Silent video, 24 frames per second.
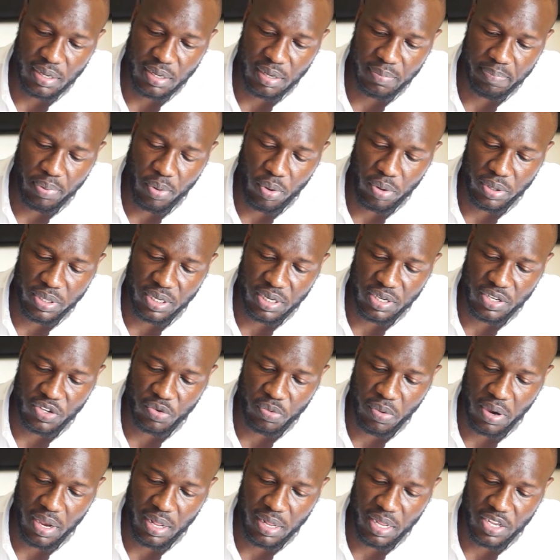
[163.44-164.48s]
port as
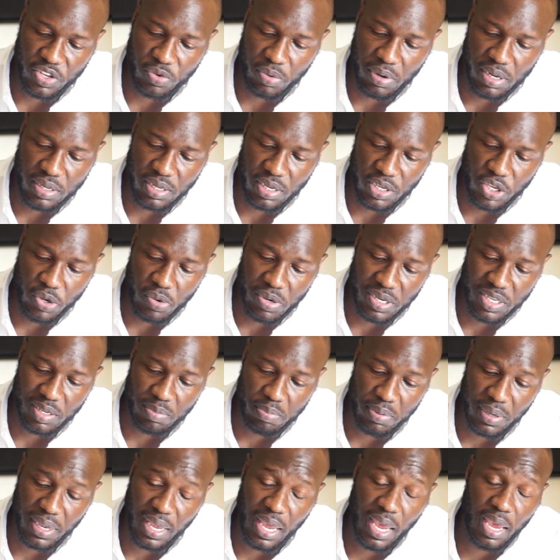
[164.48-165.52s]
well as a
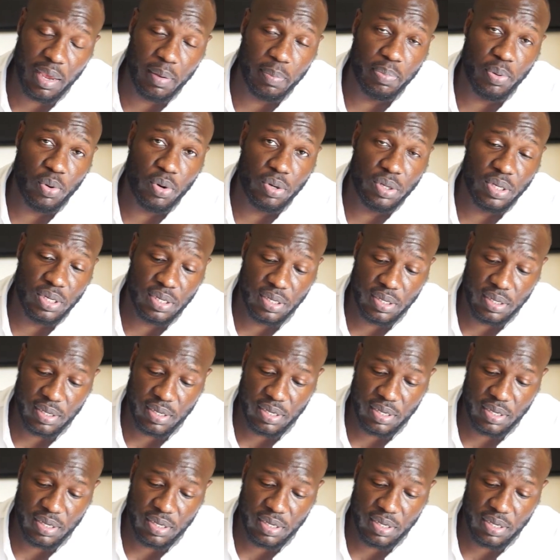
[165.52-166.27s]
USB-A port.